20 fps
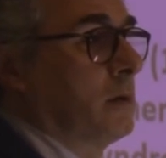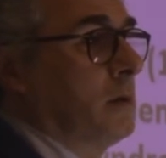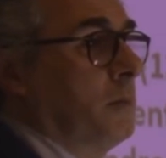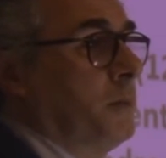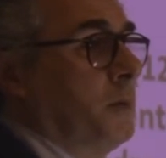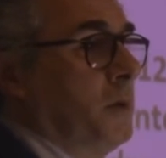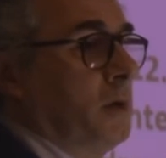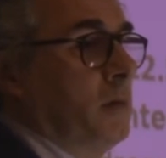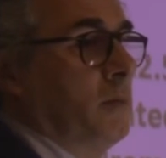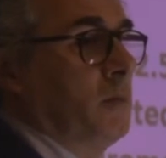
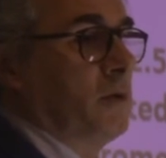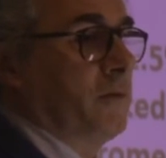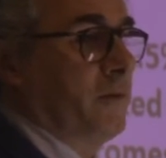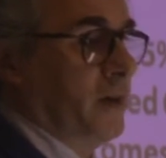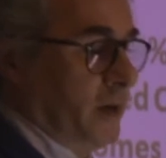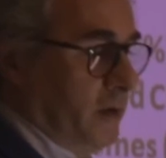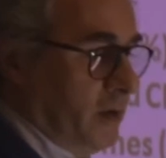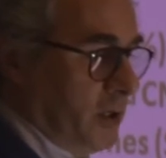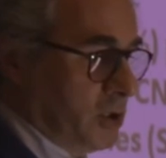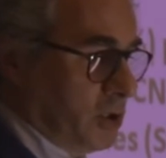copy number
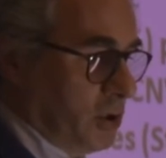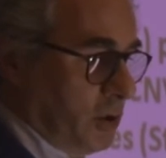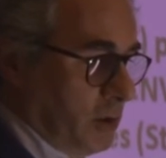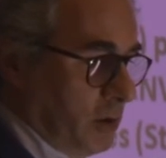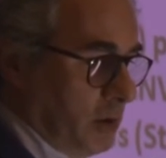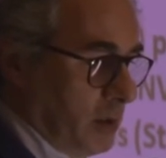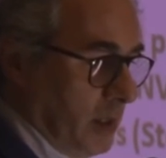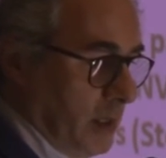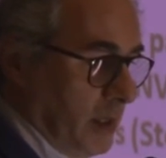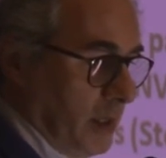
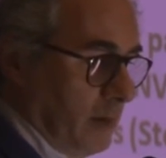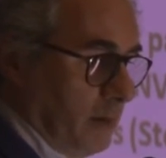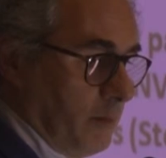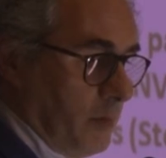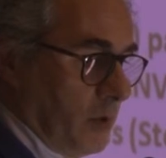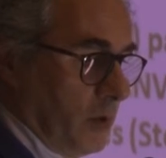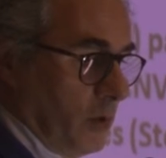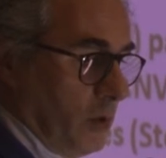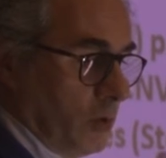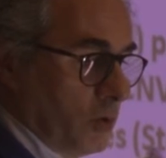variation,
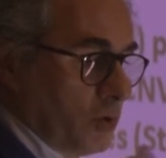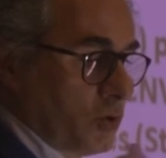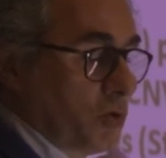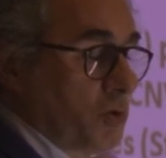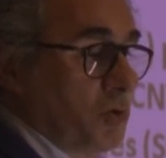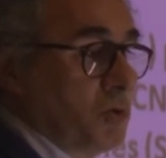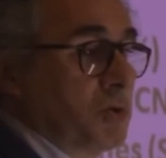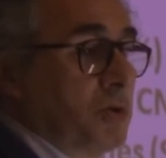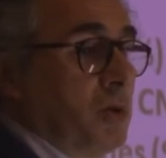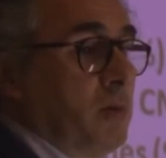but
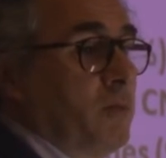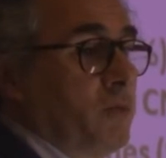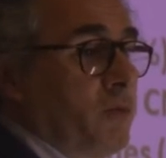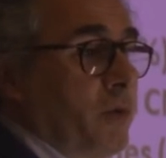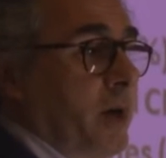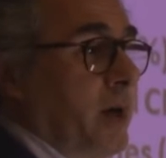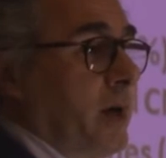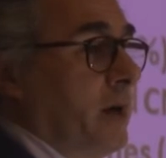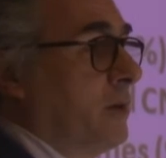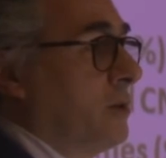also some
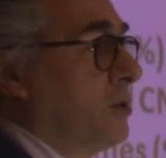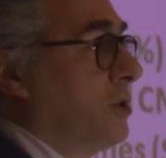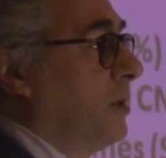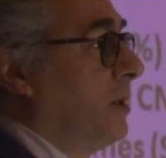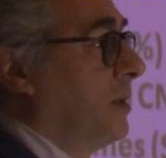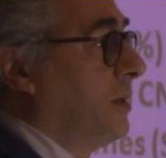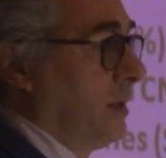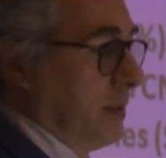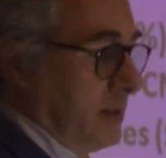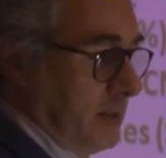rare
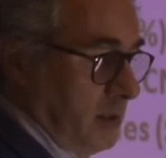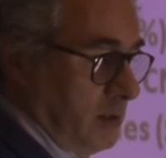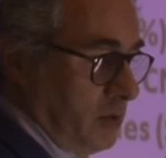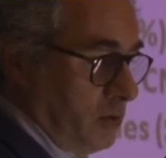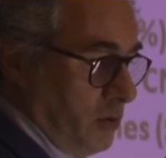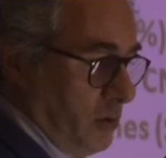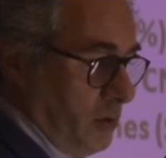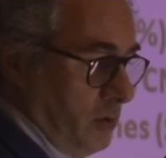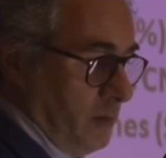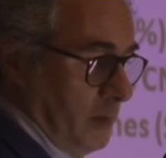genetic
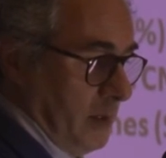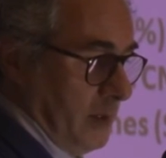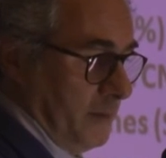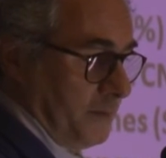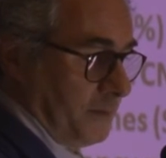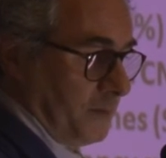syndrome,